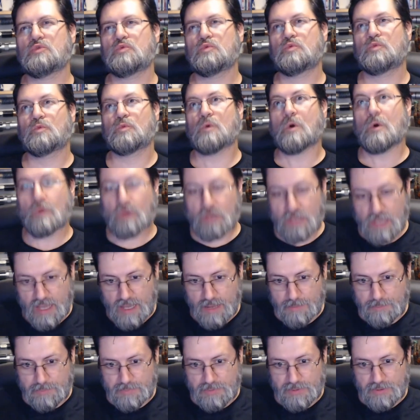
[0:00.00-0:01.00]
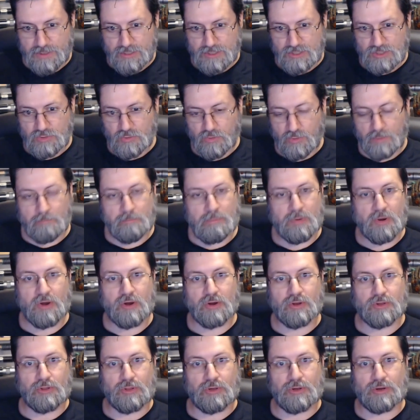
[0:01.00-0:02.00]
woke up to a
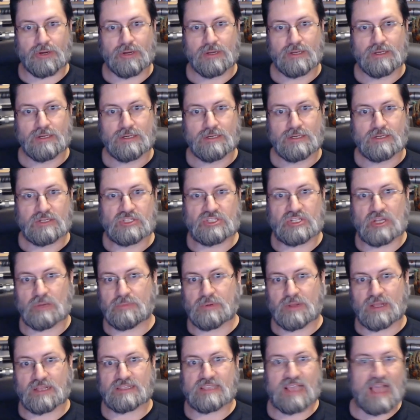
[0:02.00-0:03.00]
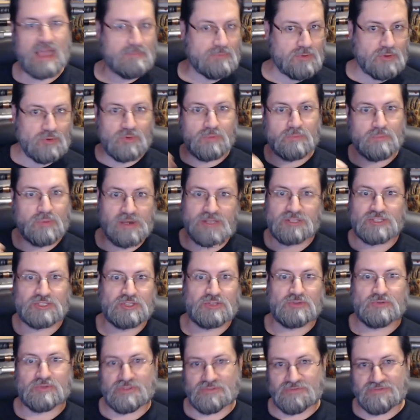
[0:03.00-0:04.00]
burglar jumping on top of you and
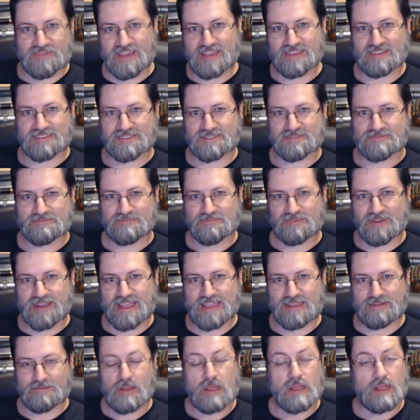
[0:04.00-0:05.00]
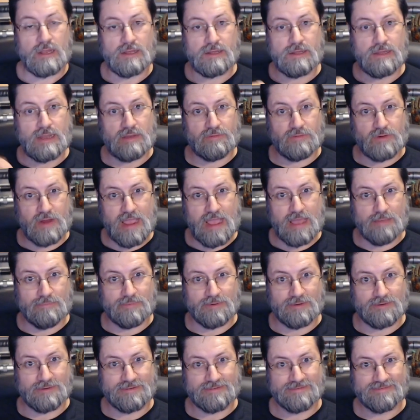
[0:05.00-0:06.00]
punching you in the face right never
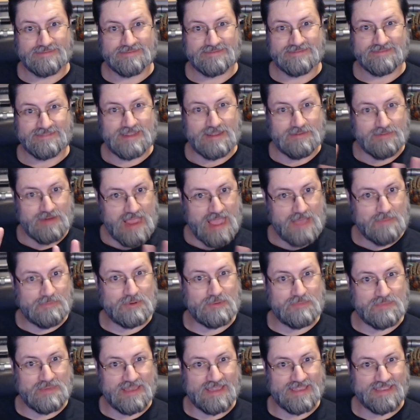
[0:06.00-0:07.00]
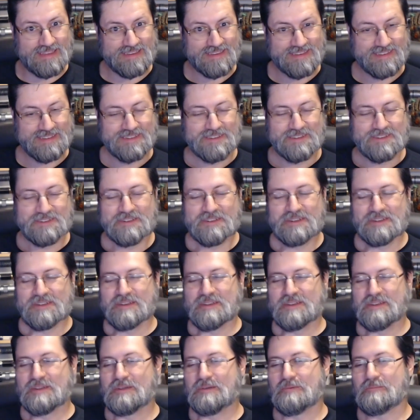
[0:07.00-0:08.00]
happened never happened to me
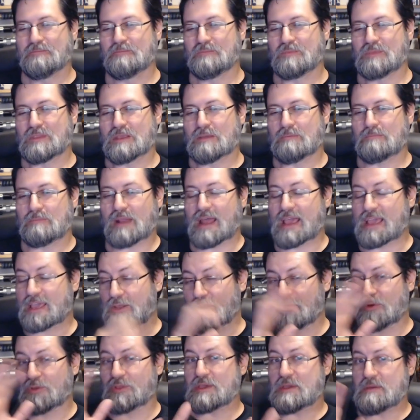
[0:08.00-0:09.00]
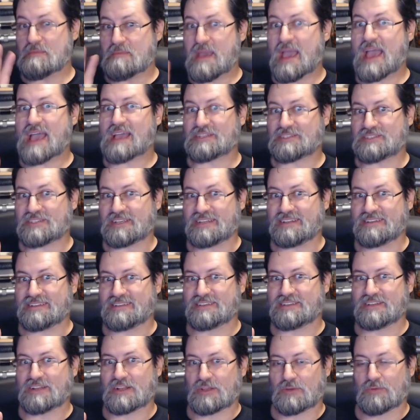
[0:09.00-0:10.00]
but I can only imagine.
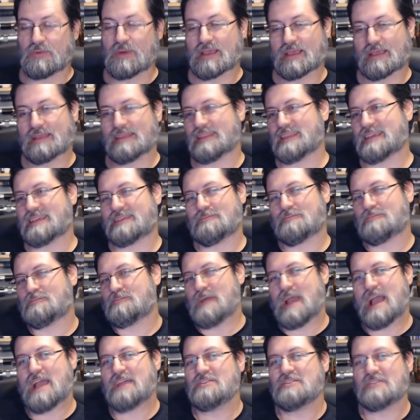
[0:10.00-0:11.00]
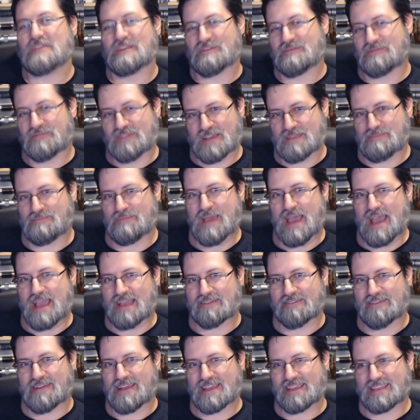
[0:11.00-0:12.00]
You know, you wake like how are you going to fight back,
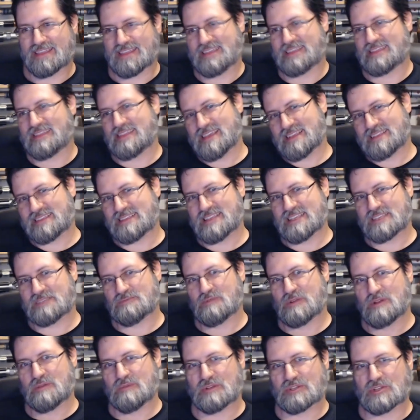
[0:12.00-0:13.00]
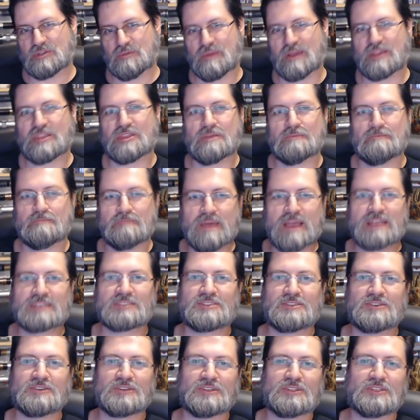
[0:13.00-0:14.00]
right? Like that that's pretty much your but the
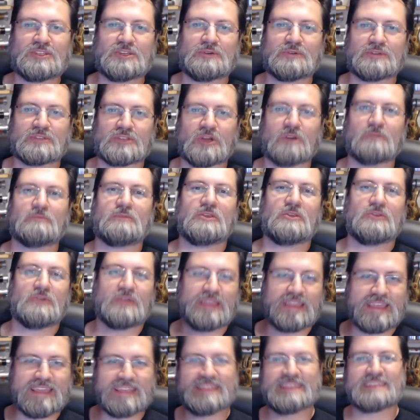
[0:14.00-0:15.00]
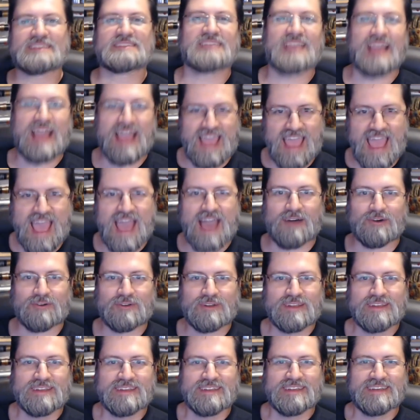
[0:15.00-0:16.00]
best you could do is hope that you can get this guy out.
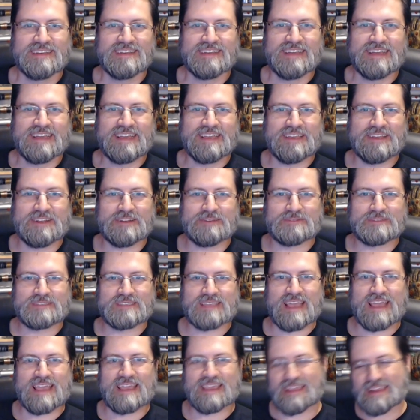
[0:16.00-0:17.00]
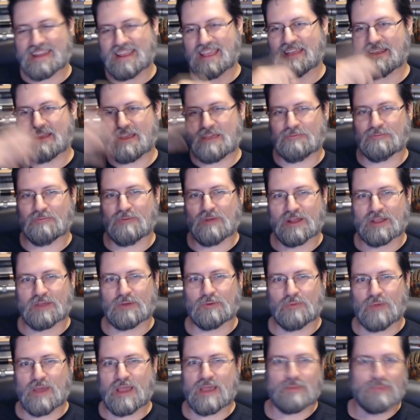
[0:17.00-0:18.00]
You know what I'm saying? And and, and running
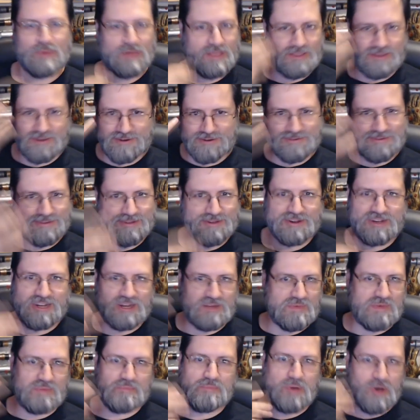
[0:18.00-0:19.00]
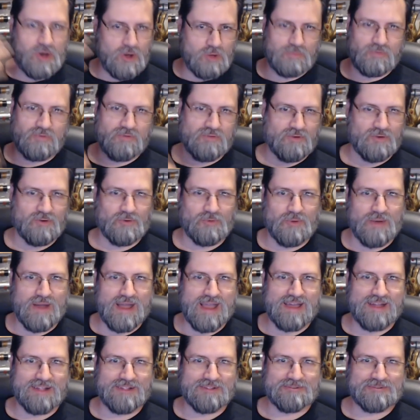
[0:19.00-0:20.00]
away, but you're you're going to be pulp for a
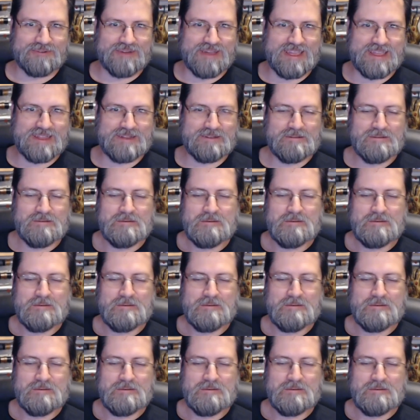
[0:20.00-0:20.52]
while, right?